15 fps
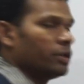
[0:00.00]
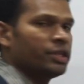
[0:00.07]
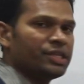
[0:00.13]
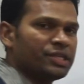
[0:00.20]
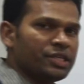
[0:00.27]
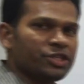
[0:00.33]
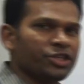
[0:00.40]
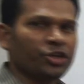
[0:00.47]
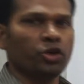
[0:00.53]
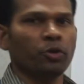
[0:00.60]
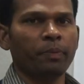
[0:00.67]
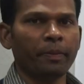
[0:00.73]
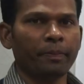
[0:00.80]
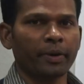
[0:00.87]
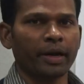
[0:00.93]
this is the
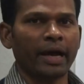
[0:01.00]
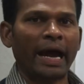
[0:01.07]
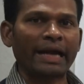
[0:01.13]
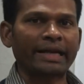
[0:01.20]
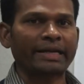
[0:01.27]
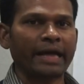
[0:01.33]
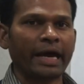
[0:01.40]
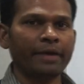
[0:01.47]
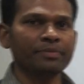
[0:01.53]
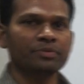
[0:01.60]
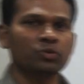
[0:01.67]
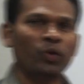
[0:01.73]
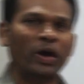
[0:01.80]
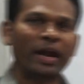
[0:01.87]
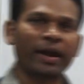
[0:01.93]
ruled paper, at
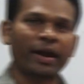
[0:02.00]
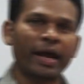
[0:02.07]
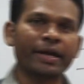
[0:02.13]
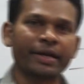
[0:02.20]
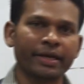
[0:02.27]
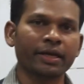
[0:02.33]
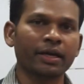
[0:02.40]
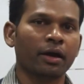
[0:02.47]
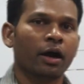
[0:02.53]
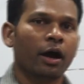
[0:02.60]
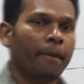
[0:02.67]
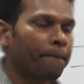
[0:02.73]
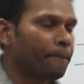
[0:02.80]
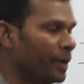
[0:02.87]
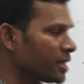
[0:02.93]
times while writing,
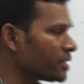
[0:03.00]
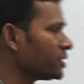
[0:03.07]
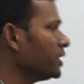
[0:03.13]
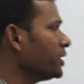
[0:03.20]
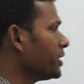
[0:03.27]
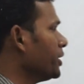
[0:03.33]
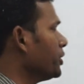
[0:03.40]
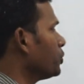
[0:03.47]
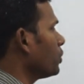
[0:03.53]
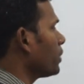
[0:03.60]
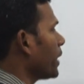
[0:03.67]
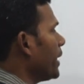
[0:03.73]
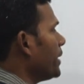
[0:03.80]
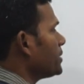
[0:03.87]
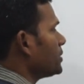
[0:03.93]
a person tend to
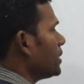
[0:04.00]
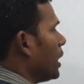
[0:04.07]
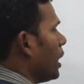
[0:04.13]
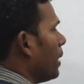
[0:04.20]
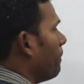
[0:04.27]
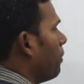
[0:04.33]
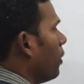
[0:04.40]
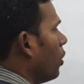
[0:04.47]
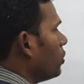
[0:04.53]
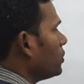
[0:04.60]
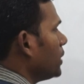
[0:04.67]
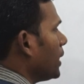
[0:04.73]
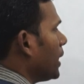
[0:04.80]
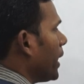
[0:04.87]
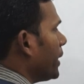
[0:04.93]
write
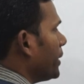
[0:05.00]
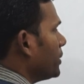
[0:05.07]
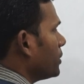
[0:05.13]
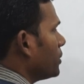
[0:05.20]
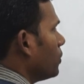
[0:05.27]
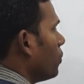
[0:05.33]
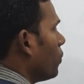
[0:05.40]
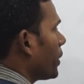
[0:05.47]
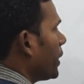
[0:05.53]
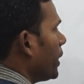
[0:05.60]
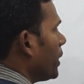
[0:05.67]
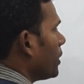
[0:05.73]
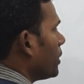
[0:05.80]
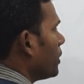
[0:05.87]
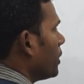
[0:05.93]
above the line,
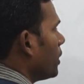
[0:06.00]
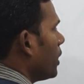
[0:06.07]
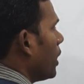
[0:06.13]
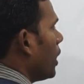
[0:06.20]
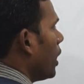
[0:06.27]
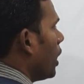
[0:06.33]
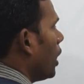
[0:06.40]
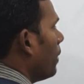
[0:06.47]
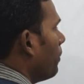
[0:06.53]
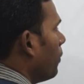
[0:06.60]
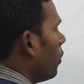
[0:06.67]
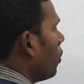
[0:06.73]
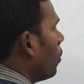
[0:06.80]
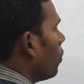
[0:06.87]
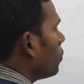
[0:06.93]
okay,
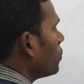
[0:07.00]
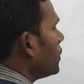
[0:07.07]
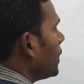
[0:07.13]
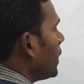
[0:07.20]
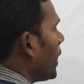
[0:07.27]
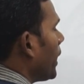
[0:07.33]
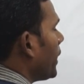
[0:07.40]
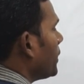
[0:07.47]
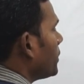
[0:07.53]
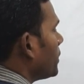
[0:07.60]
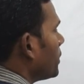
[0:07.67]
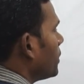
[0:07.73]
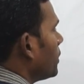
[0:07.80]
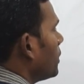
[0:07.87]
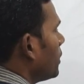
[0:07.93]
above the line,
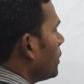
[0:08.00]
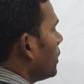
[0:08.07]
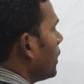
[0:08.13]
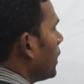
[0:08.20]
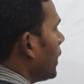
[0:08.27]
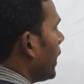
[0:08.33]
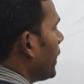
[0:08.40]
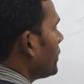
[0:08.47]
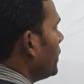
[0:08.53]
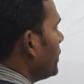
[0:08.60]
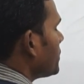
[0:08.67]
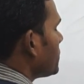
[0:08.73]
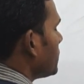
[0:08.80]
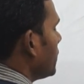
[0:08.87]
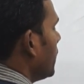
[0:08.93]
like
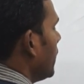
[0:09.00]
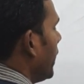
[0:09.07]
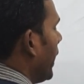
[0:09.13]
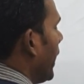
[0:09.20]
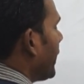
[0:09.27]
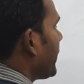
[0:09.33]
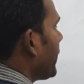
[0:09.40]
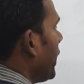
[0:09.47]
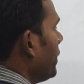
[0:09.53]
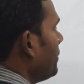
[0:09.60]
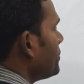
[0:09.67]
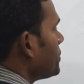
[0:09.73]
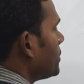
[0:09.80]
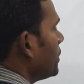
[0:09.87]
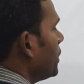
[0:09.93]
this. At
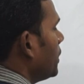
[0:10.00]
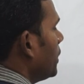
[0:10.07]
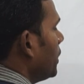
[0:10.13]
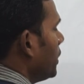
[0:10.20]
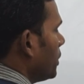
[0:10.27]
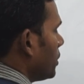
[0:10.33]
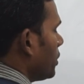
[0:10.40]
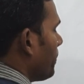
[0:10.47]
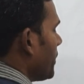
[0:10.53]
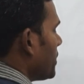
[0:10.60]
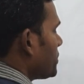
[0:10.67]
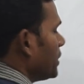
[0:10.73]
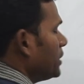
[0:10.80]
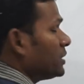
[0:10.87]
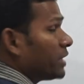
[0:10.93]
times the
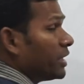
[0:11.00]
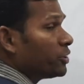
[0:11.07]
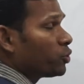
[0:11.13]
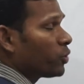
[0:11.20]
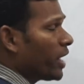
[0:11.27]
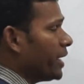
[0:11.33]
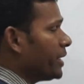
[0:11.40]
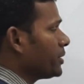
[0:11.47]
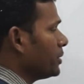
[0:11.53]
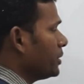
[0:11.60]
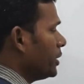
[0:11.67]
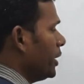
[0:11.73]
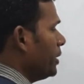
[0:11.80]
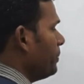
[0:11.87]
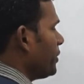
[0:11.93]
person tend to write
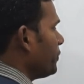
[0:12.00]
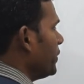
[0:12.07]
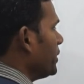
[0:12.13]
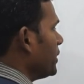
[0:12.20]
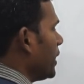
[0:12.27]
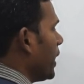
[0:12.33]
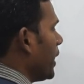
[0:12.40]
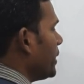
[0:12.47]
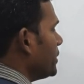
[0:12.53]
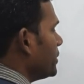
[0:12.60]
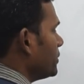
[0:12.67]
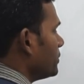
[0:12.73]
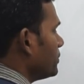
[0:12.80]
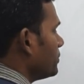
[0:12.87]
in between the line,